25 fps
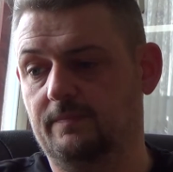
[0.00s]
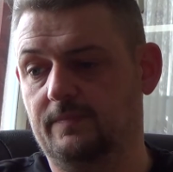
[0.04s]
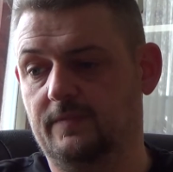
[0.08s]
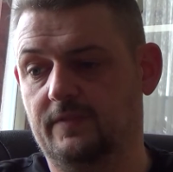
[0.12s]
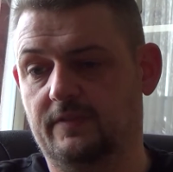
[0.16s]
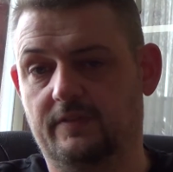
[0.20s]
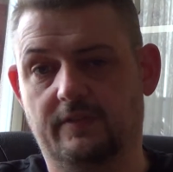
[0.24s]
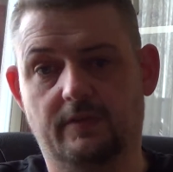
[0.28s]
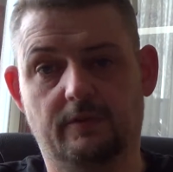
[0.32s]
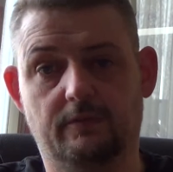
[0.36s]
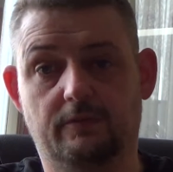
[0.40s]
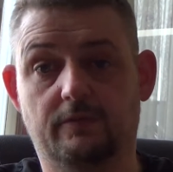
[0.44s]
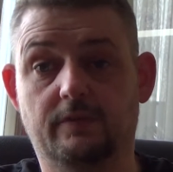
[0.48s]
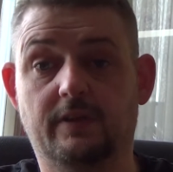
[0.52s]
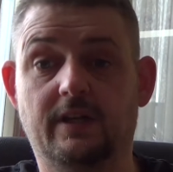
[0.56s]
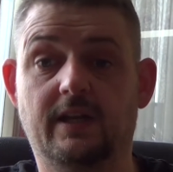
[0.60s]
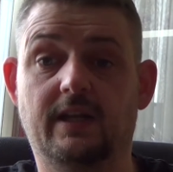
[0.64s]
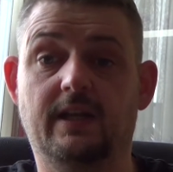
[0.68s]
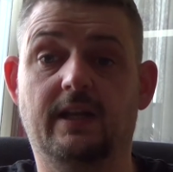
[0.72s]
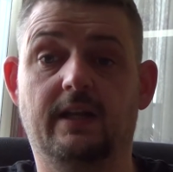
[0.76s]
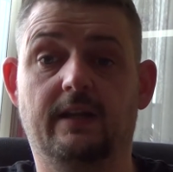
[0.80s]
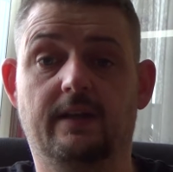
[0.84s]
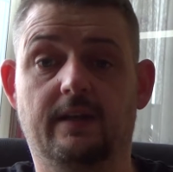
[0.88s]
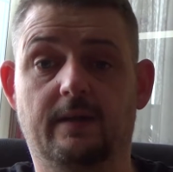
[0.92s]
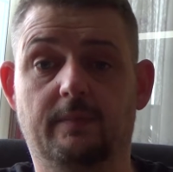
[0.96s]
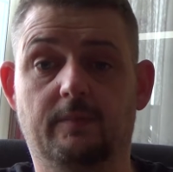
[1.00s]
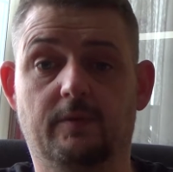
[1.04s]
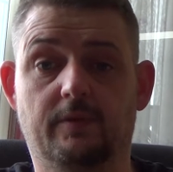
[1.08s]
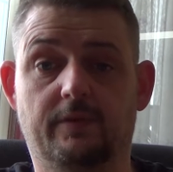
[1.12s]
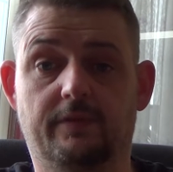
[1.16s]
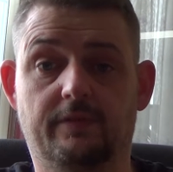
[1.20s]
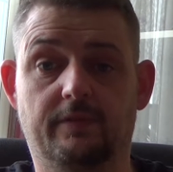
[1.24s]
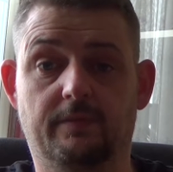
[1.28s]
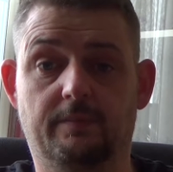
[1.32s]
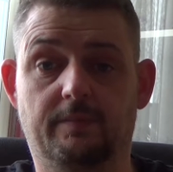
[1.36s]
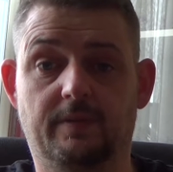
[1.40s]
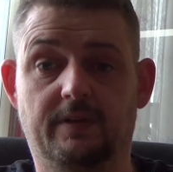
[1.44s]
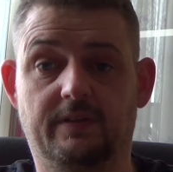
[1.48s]
So to that end, I'm
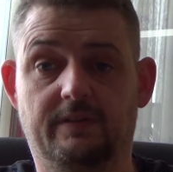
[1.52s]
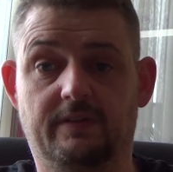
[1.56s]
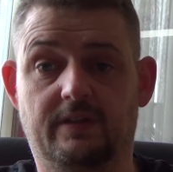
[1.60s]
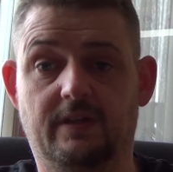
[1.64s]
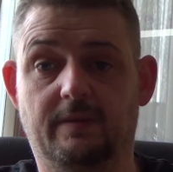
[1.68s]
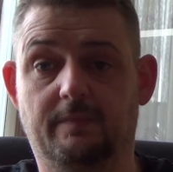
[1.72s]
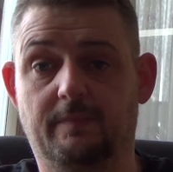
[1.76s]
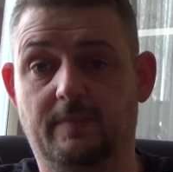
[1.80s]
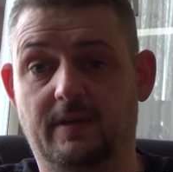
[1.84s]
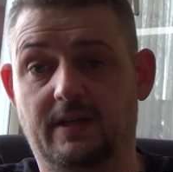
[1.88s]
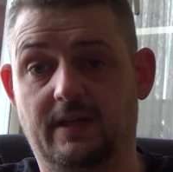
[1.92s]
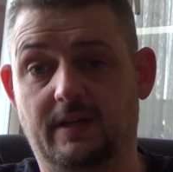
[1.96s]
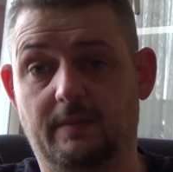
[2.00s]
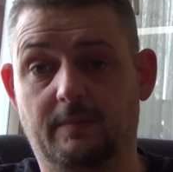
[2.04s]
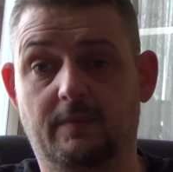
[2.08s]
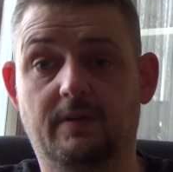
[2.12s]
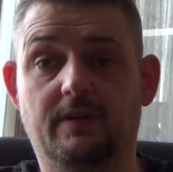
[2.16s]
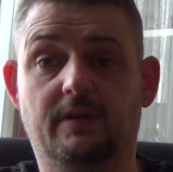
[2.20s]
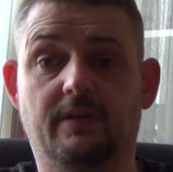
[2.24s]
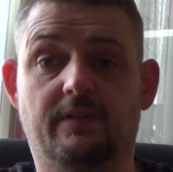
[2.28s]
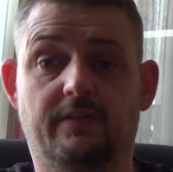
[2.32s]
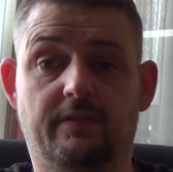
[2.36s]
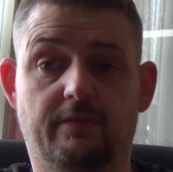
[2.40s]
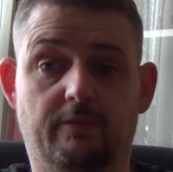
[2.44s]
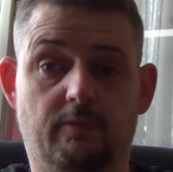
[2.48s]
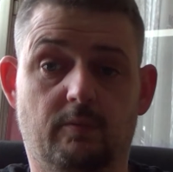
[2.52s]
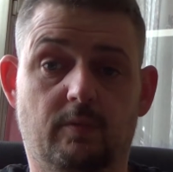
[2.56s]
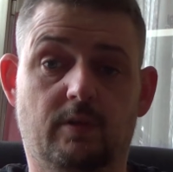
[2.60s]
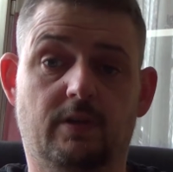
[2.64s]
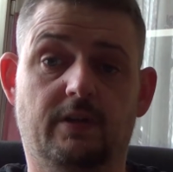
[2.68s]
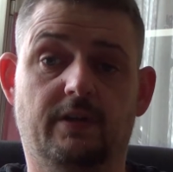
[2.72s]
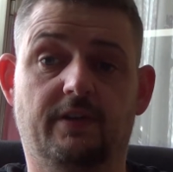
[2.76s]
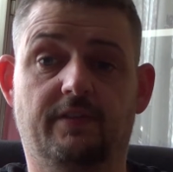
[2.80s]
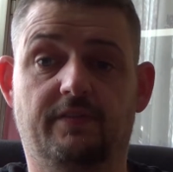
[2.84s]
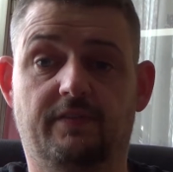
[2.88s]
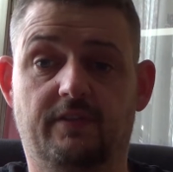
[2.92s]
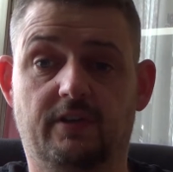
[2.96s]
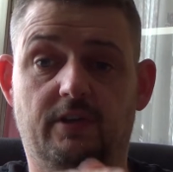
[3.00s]
also painting up my American Civil War,
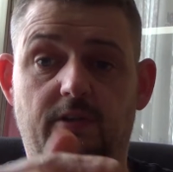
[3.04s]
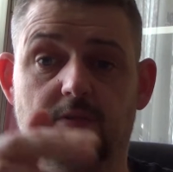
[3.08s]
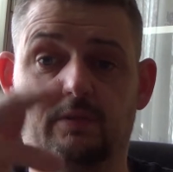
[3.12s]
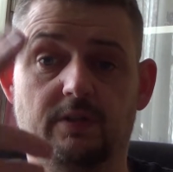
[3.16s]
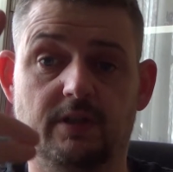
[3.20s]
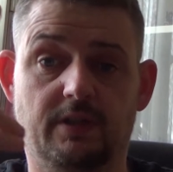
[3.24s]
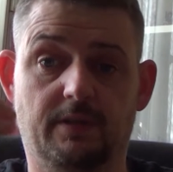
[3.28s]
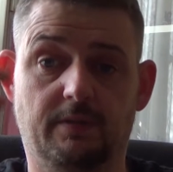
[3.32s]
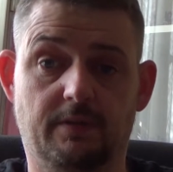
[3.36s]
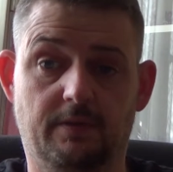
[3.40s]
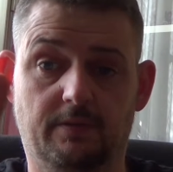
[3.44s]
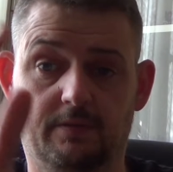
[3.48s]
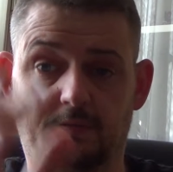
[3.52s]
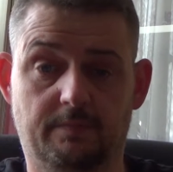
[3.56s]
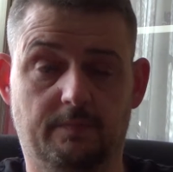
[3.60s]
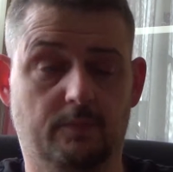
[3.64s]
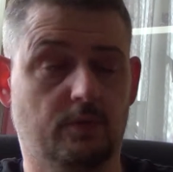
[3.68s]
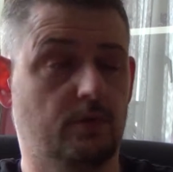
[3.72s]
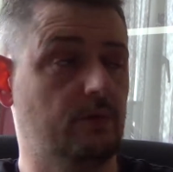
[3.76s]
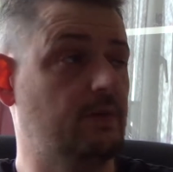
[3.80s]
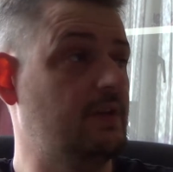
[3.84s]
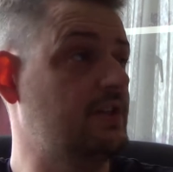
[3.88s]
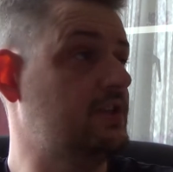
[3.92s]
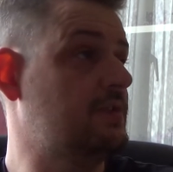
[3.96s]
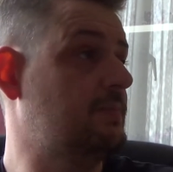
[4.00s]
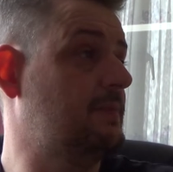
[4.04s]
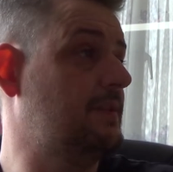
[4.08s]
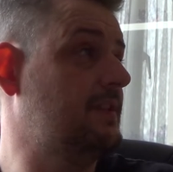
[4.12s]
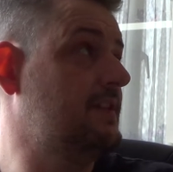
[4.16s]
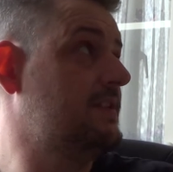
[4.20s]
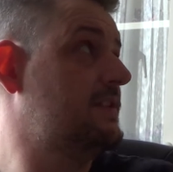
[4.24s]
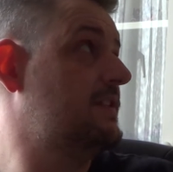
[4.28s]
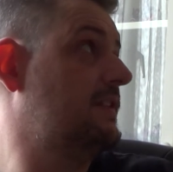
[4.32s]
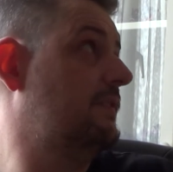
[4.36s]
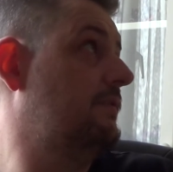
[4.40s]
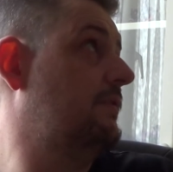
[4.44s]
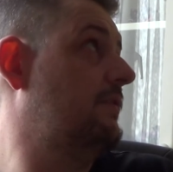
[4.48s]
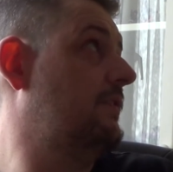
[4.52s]
the scenery, more
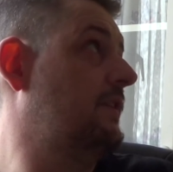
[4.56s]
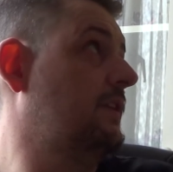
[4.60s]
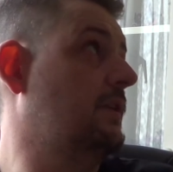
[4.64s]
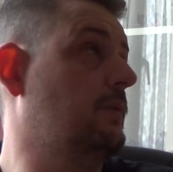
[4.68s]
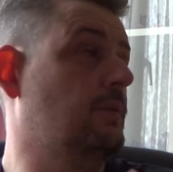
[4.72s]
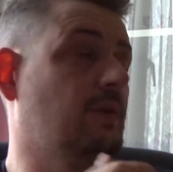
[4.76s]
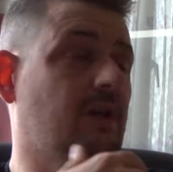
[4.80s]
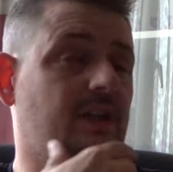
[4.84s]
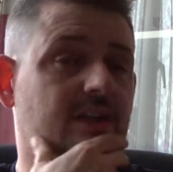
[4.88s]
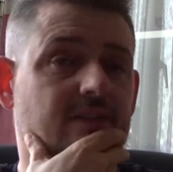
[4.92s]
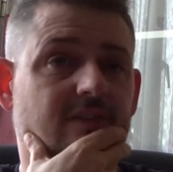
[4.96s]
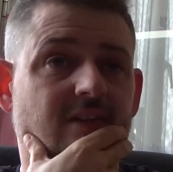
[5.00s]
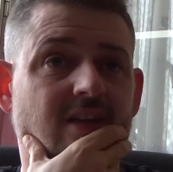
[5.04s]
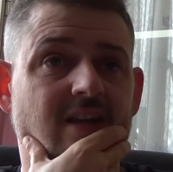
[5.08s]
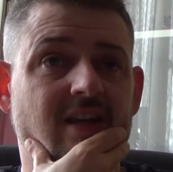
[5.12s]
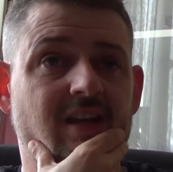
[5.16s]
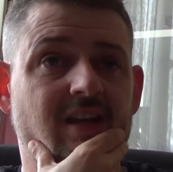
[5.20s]
regiments, everything you want.